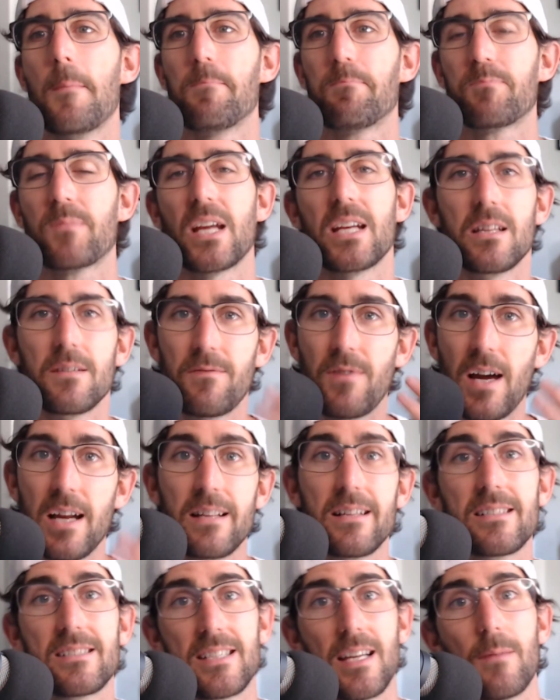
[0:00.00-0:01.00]
And then
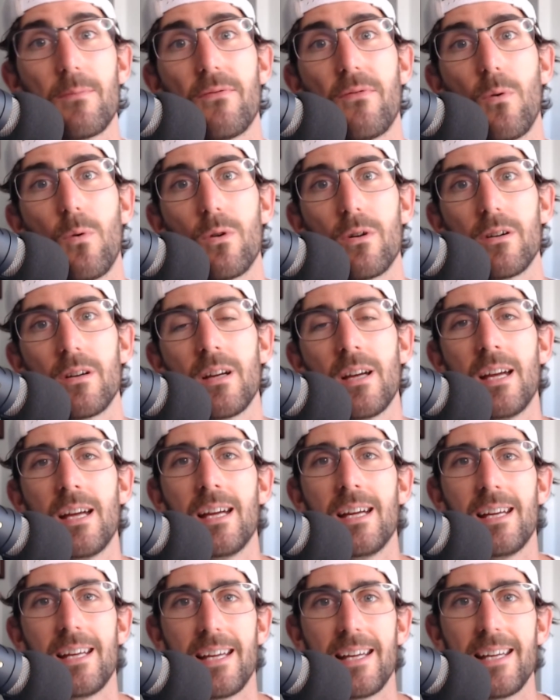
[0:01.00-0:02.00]
finally, step four
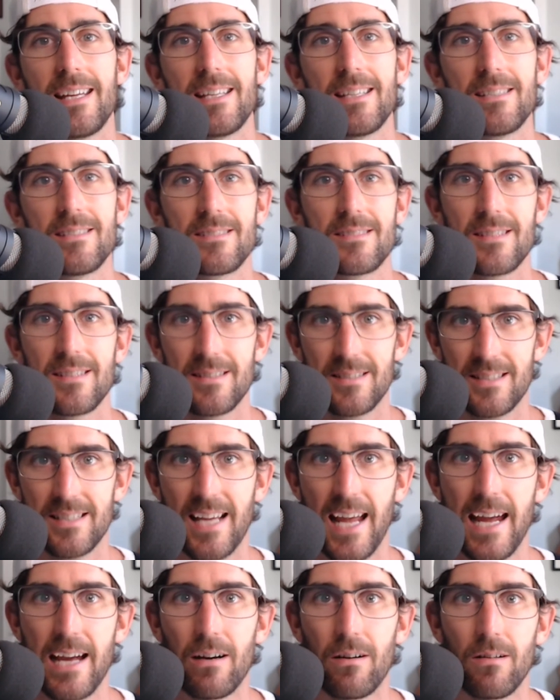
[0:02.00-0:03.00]
is
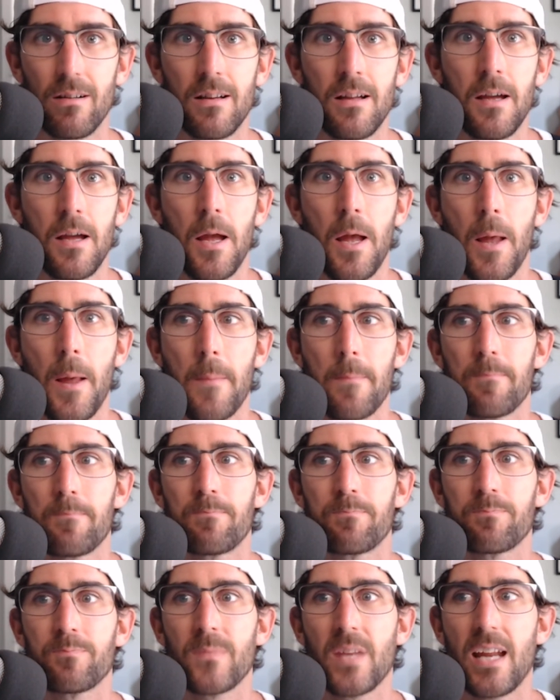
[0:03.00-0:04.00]
scale.
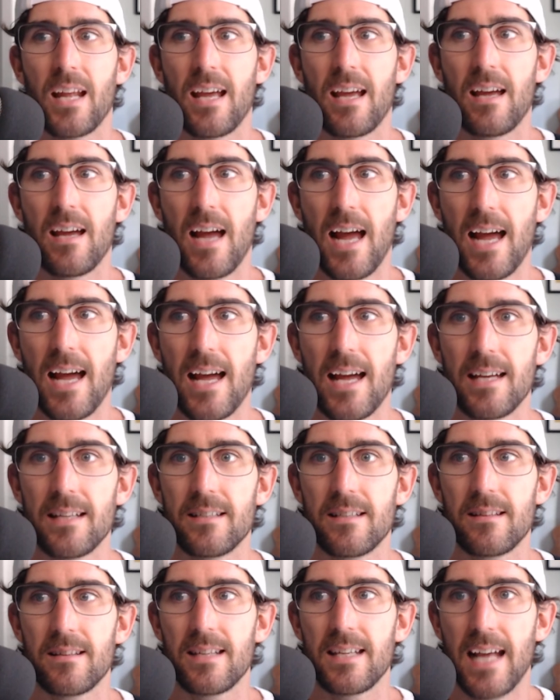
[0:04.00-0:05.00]

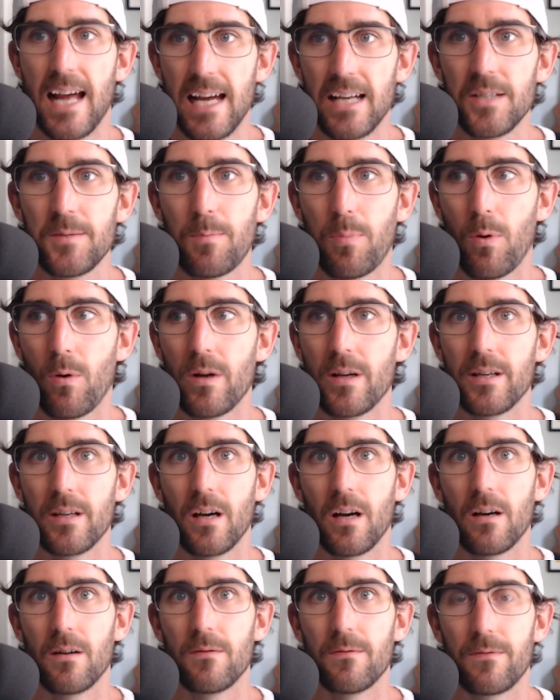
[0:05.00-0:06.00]
At the end point
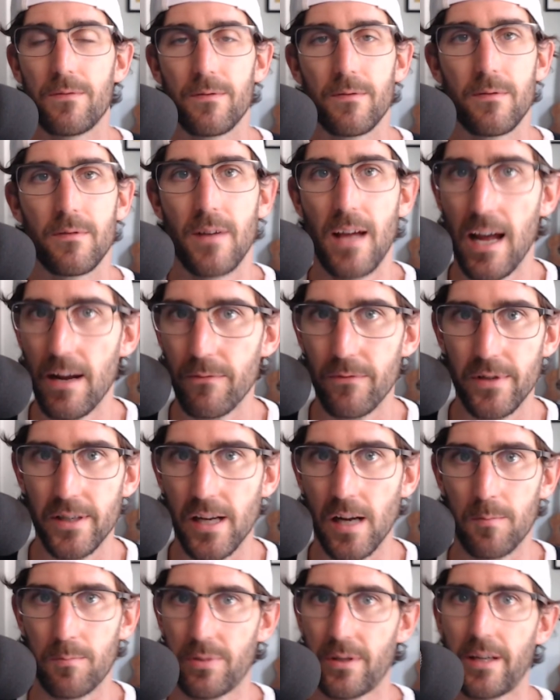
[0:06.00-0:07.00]
of every
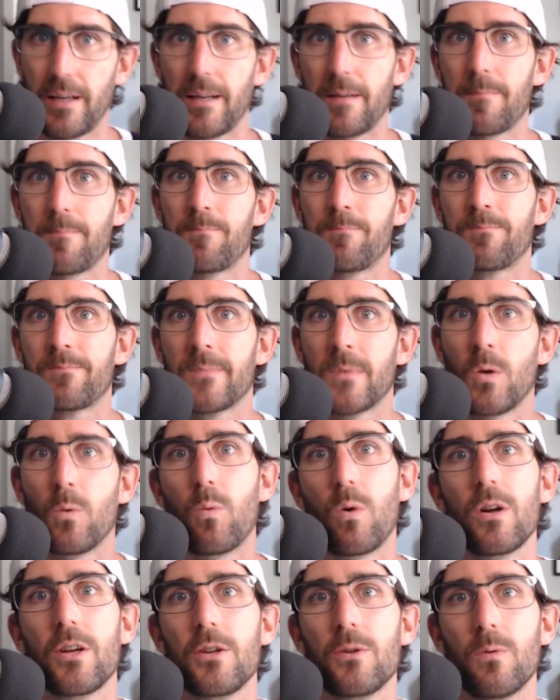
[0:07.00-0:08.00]
company,
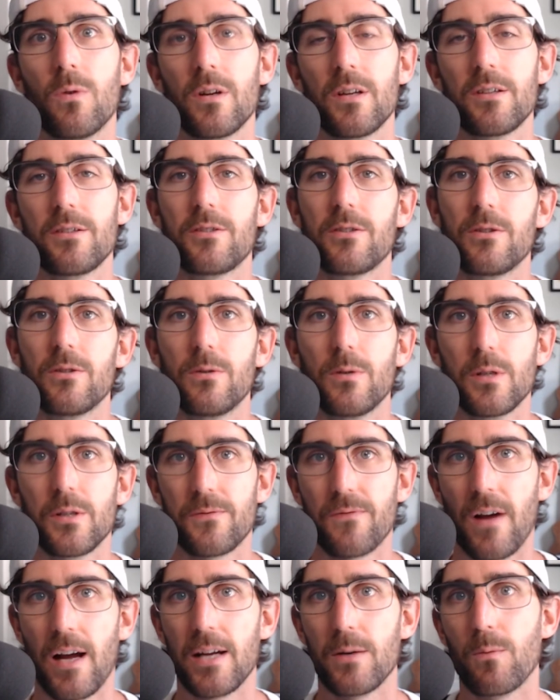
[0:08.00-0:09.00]
what you want to do is
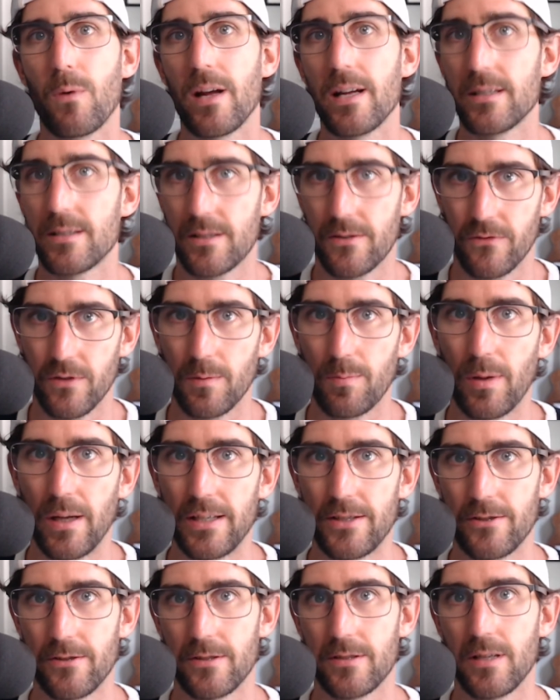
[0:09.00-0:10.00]
find ways to
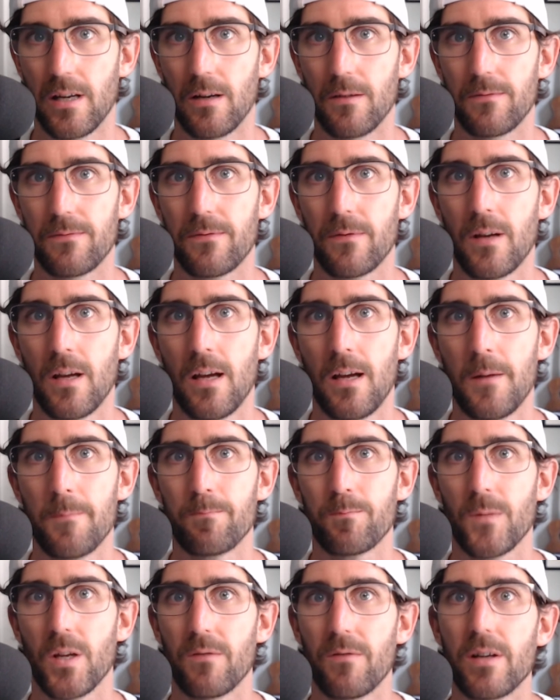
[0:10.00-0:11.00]
replace yourself.
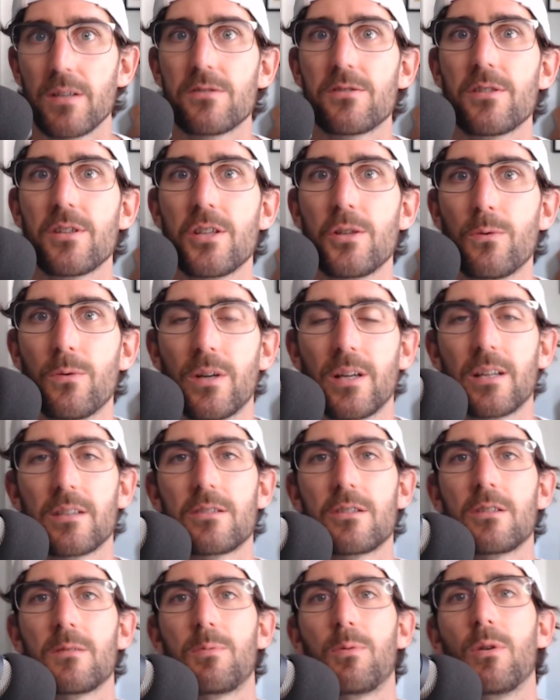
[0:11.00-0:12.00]
Eventually, you want to get
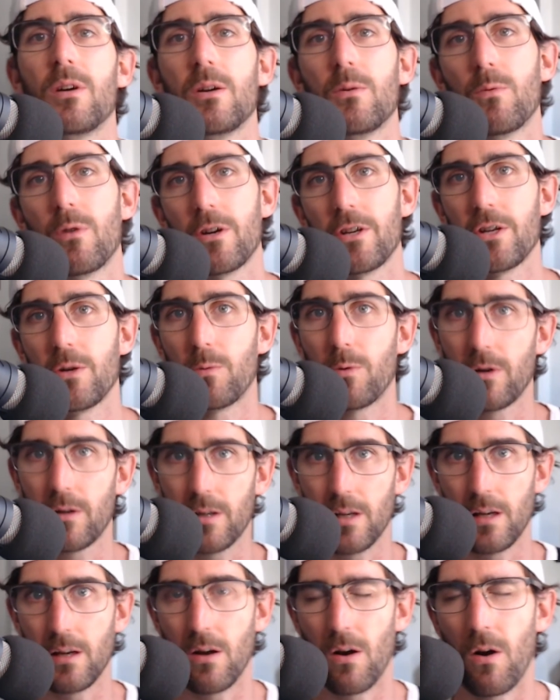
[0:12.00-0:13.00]
to the point where you're
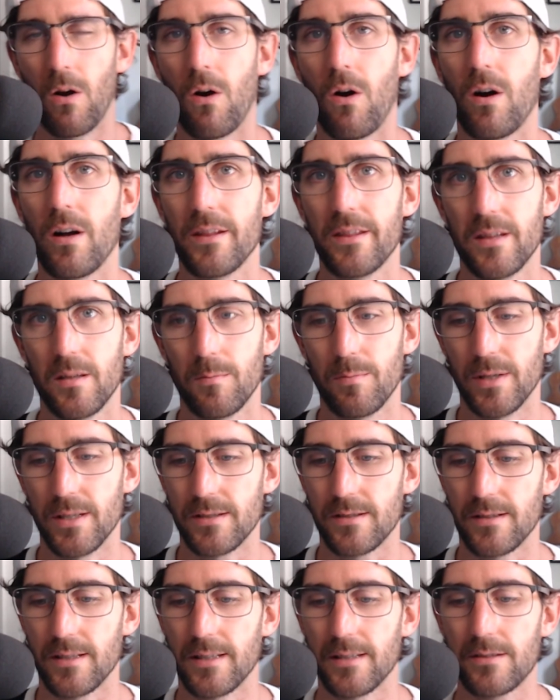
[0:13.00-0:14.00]
working on the
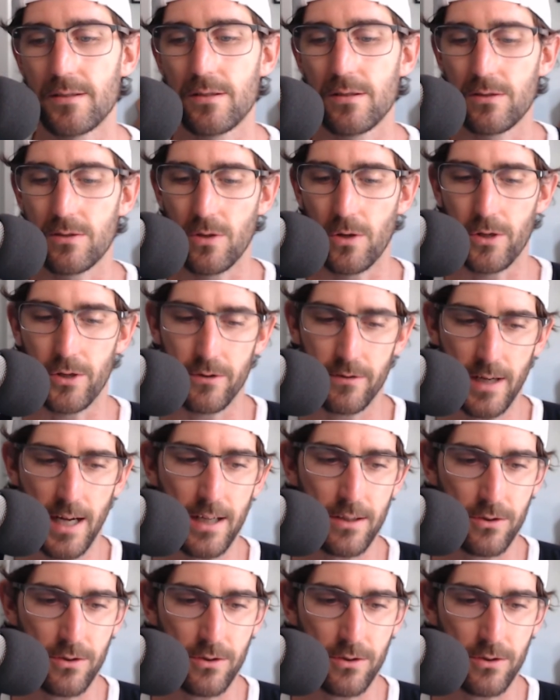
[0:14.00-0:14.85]
business. So you're not